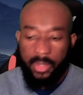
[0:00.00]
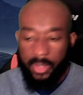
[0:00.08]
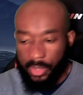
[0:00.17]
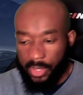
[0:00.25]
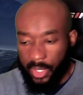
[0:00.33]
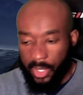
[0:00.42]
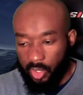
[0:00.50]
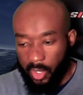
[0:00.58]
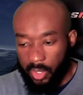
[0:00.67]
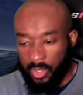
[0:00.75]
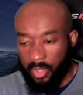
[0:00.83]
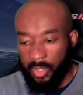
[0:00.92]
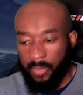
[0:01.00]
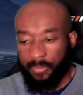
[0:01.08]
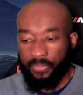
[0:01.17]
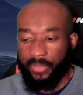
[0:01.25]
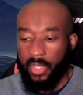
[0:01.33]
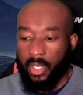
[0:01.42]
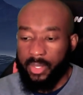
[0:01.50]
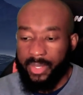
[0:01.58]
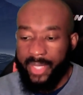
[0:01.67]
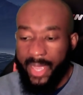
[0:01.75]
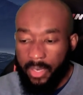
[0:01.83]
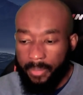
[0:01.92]
it says this,
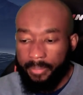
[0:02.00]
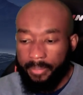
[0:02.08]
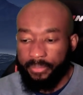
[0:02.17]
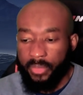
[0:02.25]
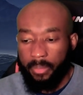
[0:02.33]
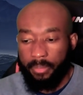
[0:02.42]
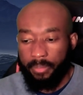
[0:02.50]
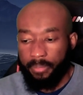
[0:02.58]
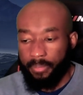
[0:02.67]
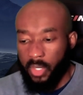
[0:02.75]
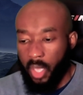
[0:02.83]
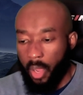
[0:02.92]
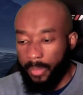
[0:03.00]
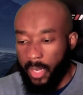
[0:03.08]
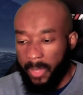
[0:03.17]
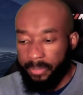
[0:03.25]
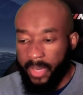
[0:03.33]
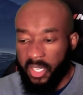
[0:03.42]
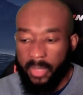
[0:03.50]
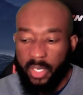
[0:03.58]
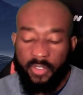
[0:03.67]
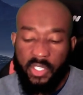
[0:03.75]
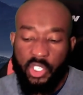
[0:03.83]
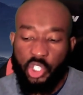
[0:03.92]
then, by the
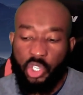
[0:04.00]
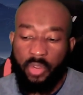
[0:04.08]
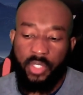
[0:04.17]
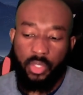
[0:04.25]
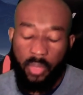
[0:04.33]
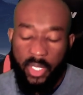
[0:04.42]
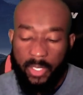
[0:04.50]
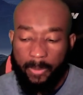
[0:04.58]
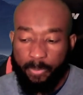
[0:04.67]
manifestation of his will,